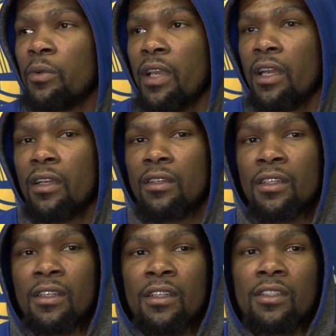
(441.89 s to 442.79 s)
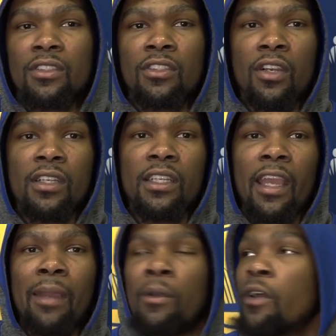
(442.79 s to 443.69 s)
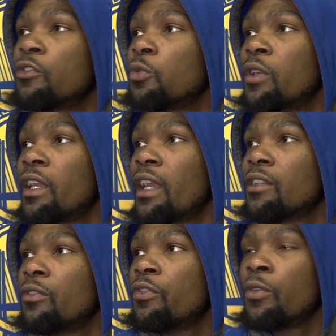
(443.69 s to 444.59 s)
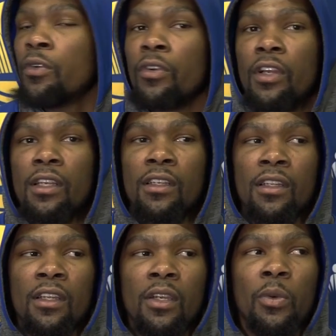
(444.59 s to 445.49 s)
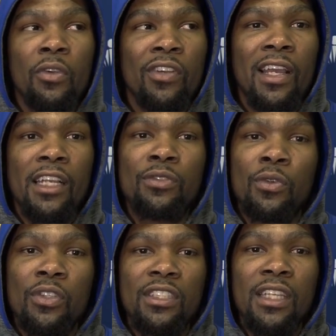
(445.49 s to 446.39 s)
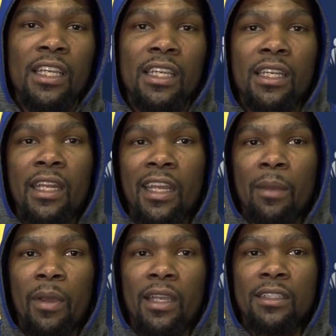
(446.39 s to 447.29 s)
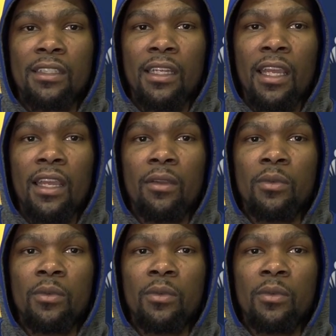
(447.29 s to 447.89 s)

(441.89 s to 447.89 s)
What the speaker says: We had to start the game off 28-4, and we relaxed for a second, and they got back into the game.